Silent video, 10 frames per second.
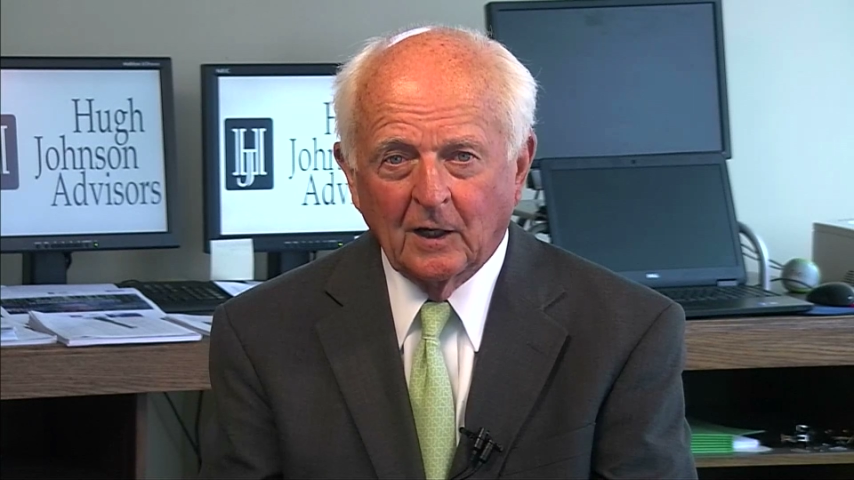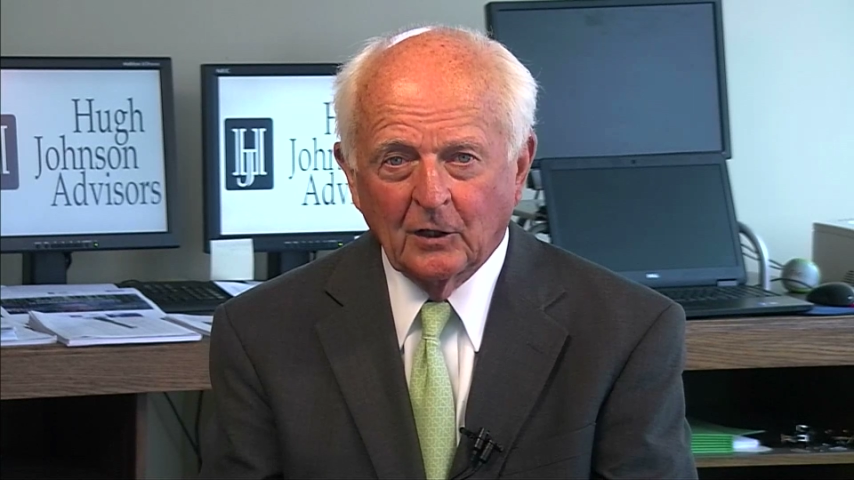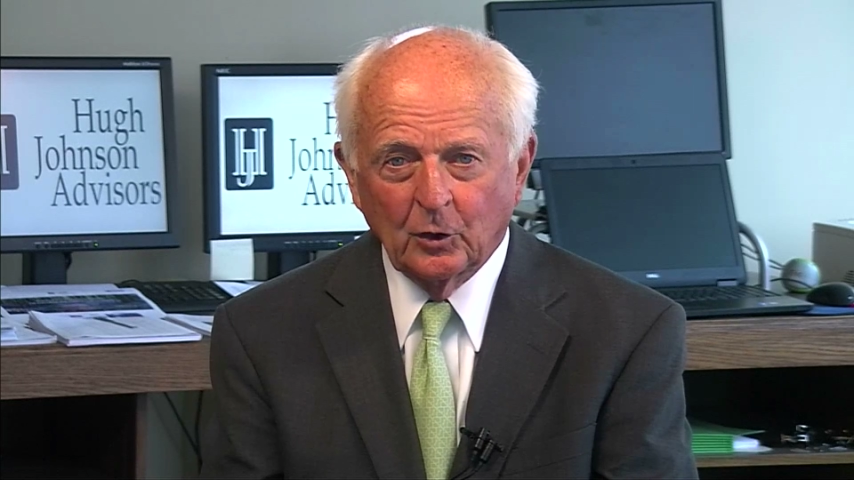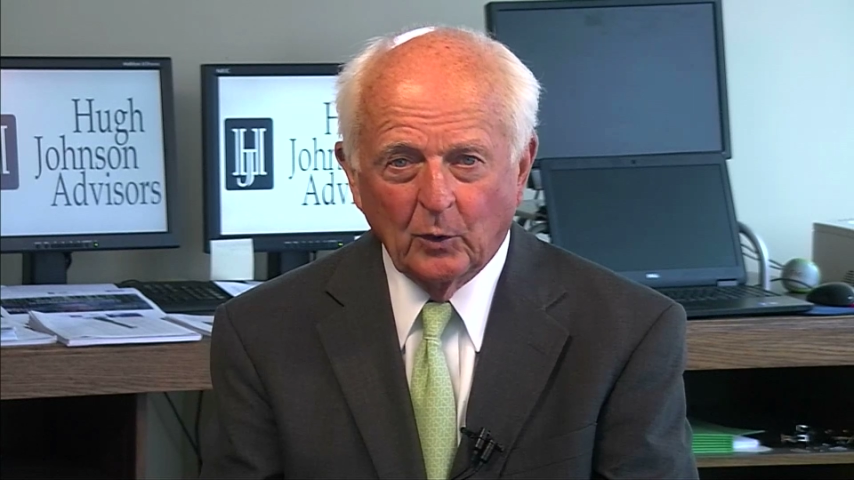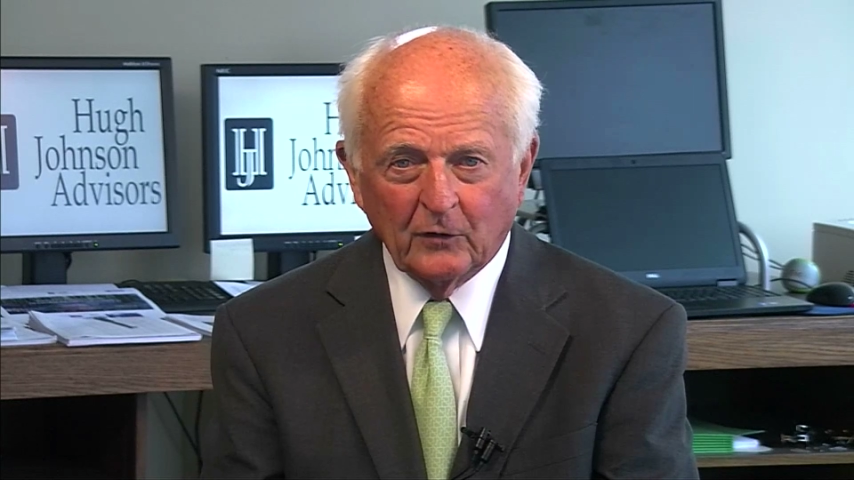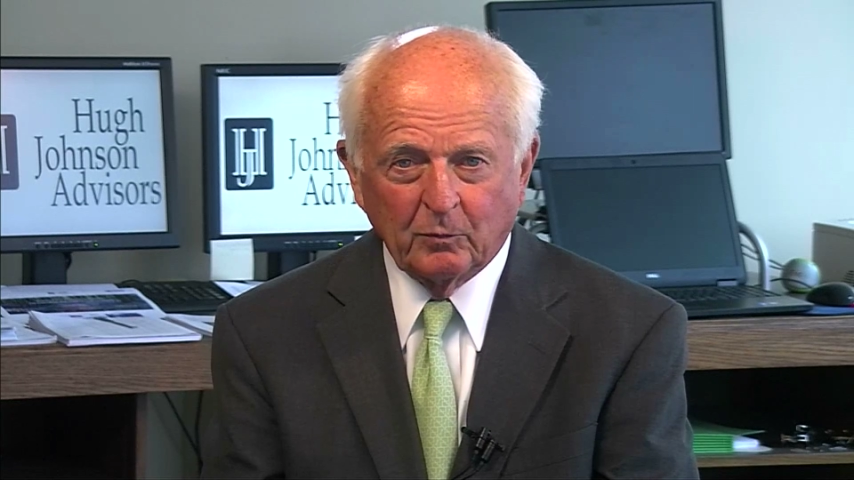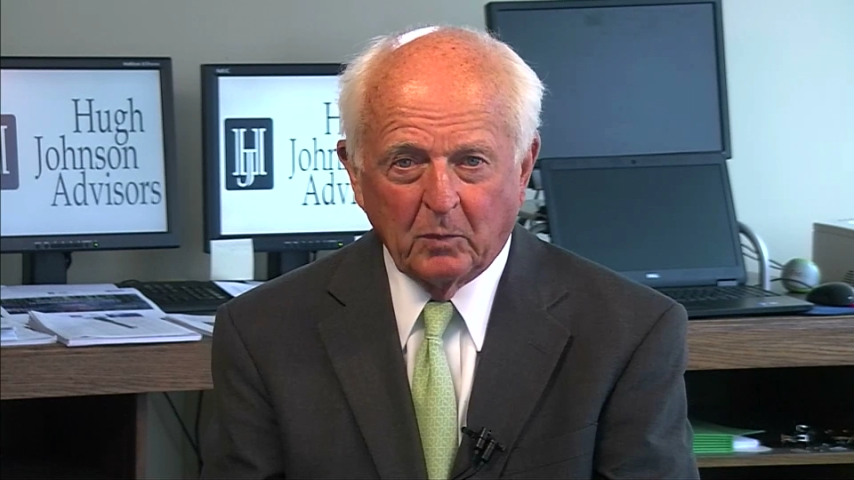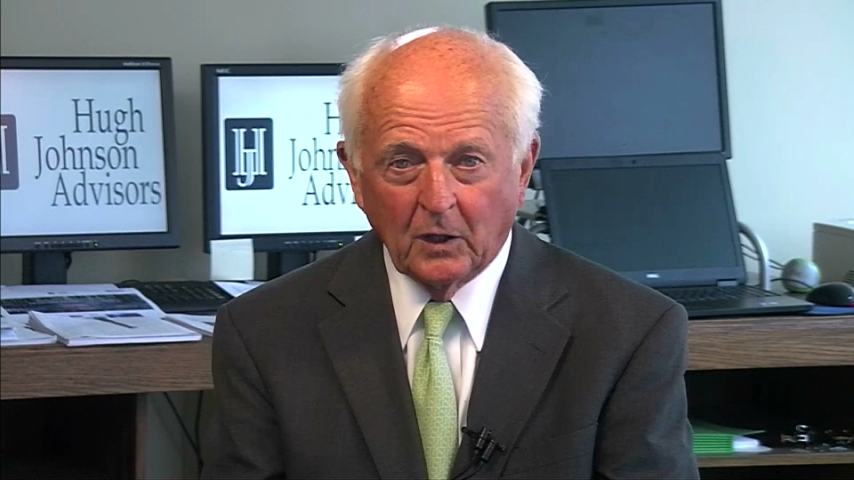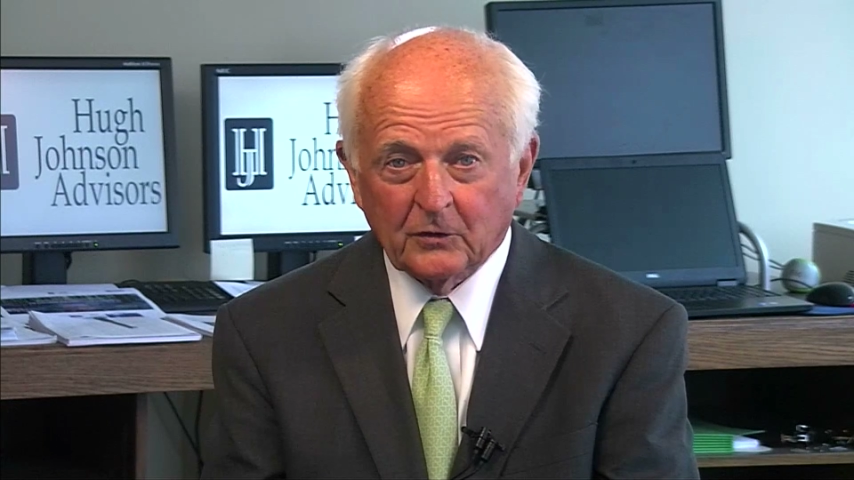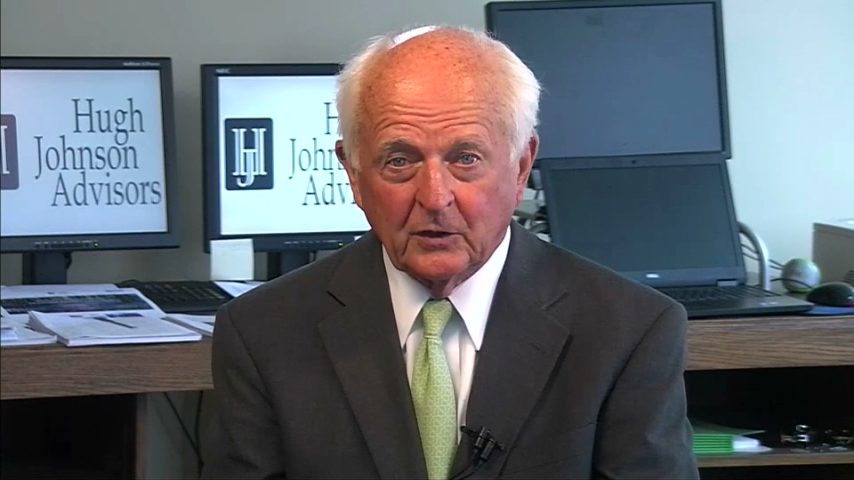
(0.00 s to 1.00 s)
US
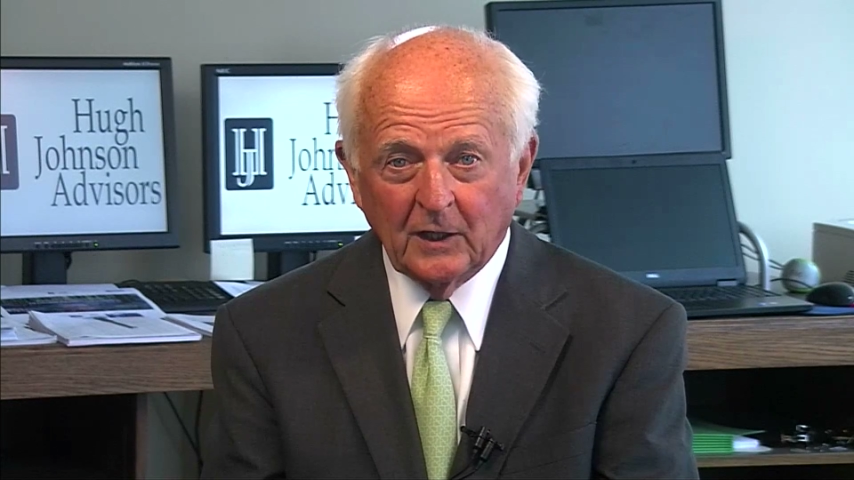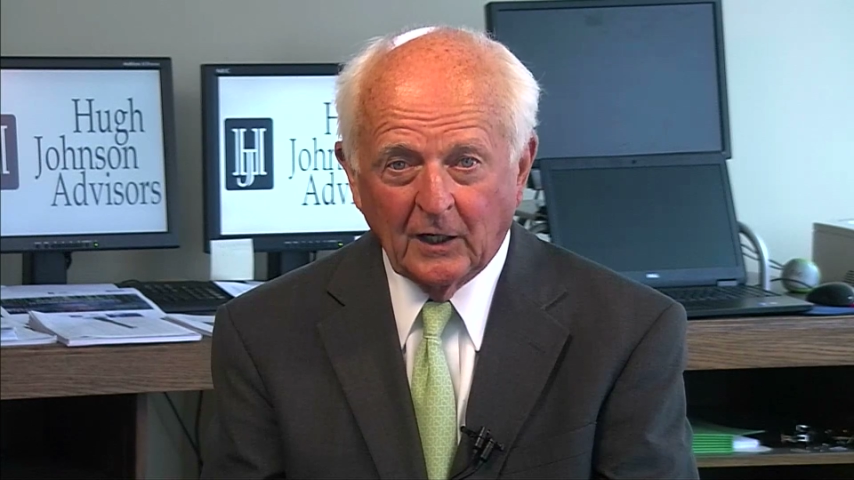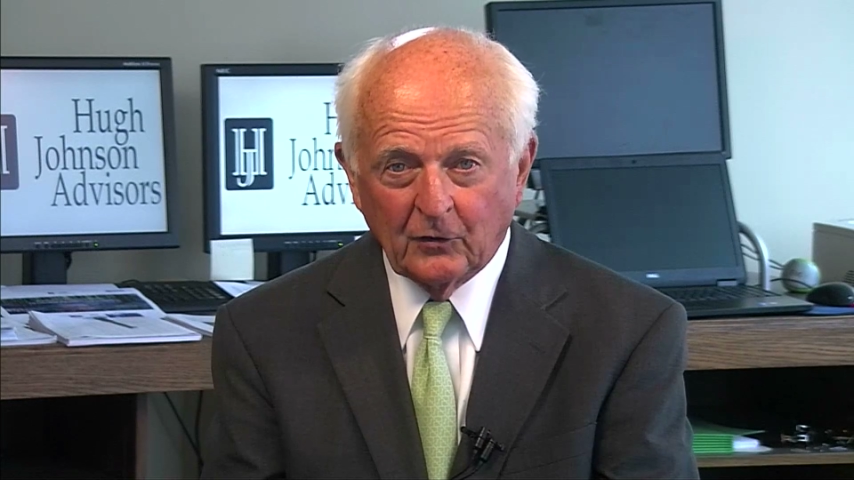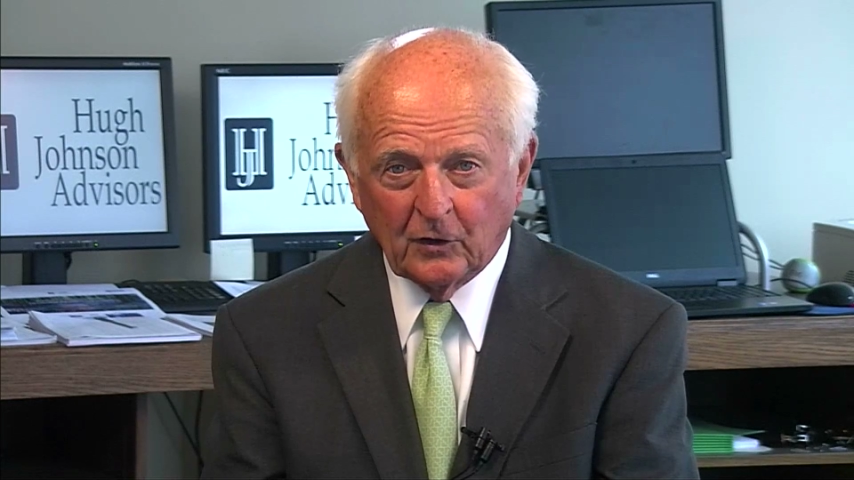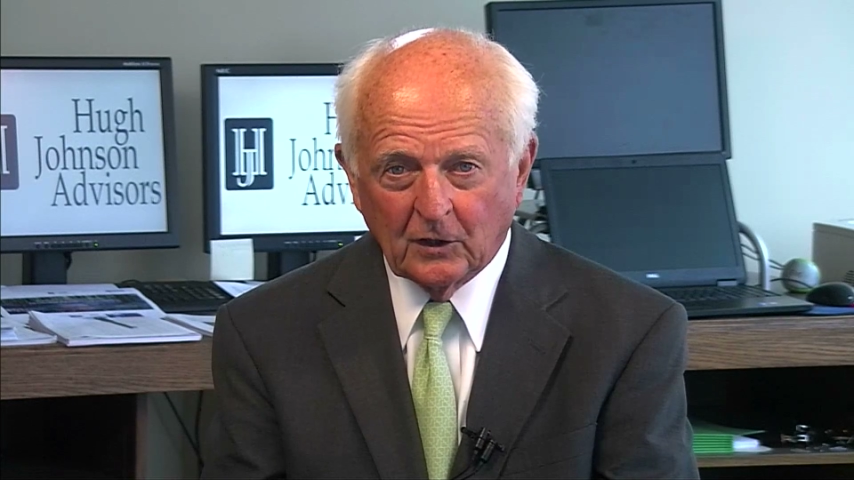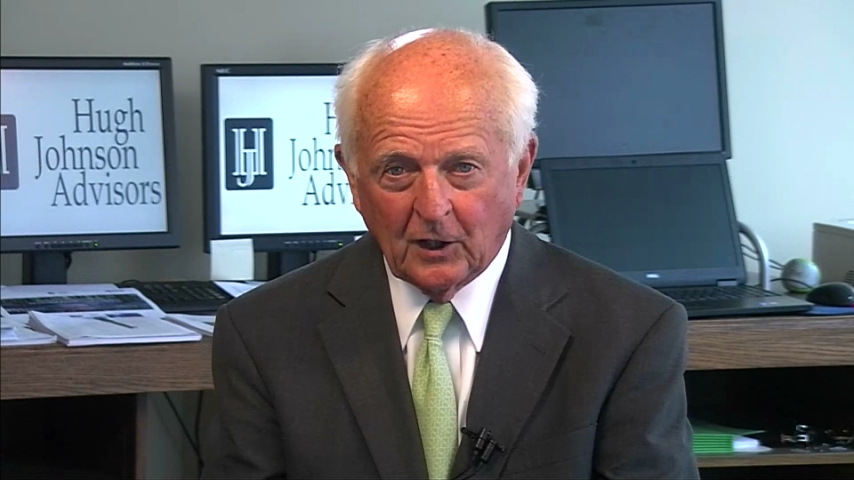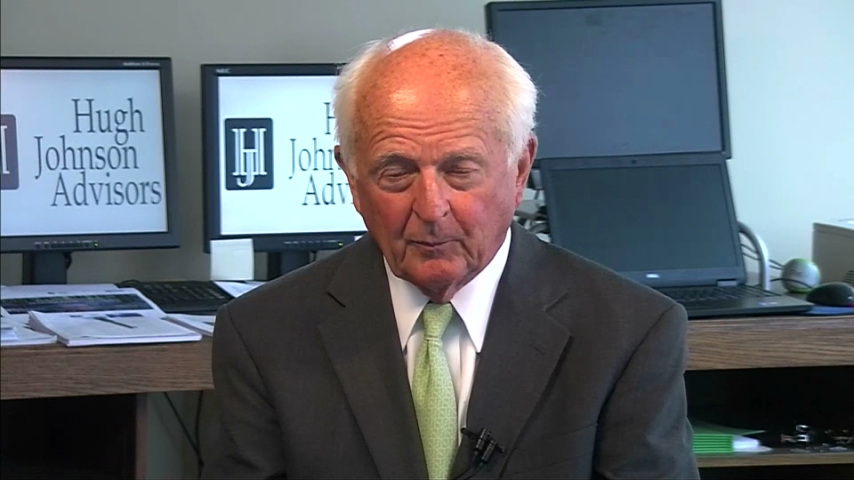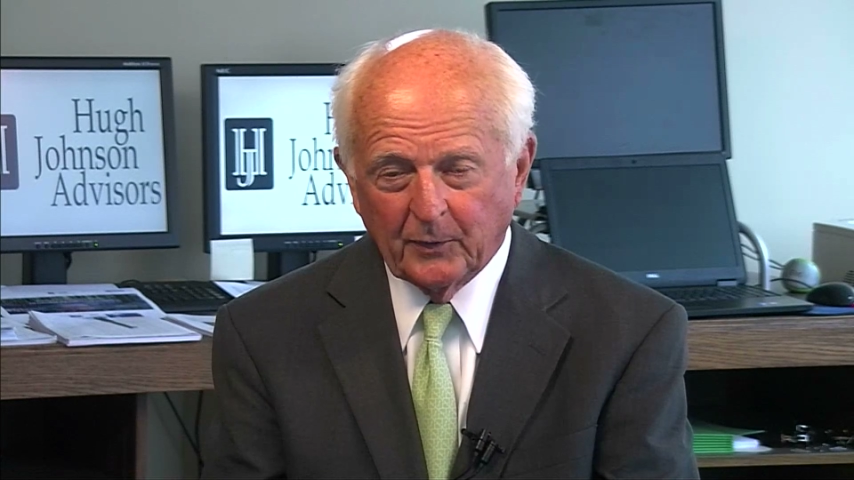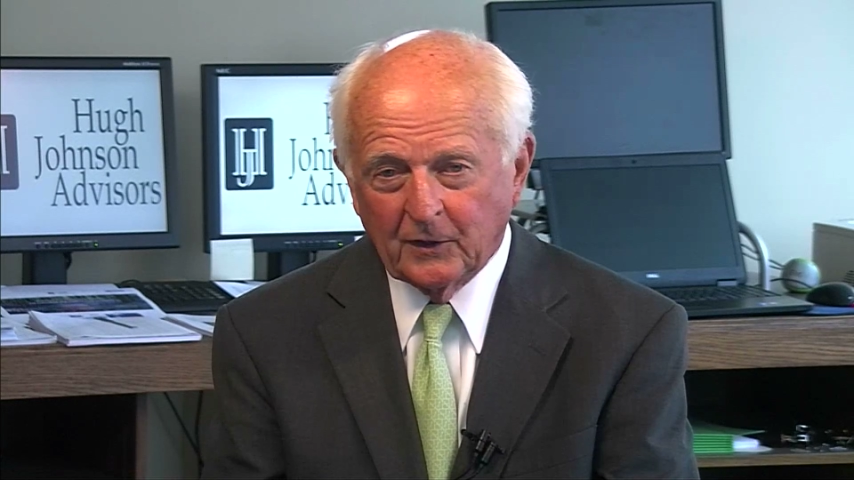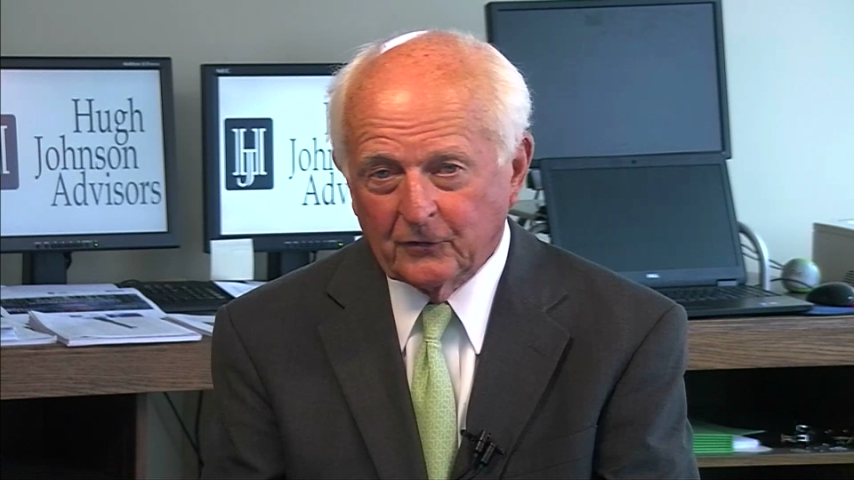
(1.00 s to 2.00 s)
multinational
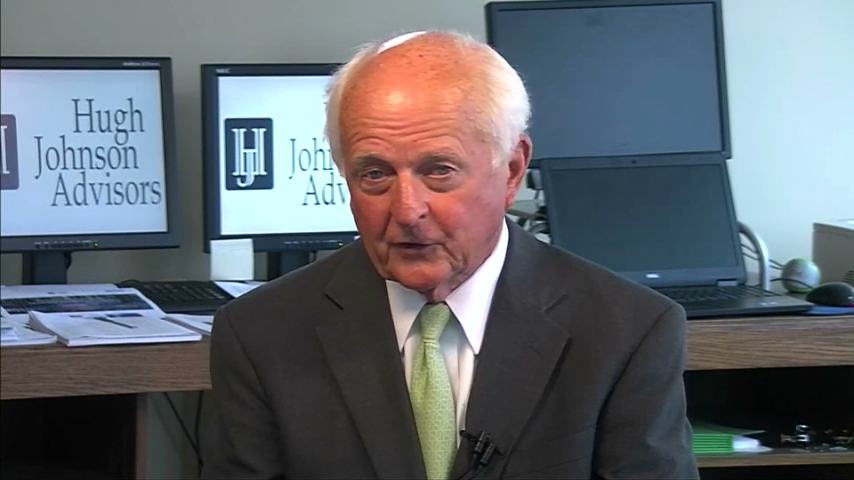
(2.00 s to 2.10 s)
companies,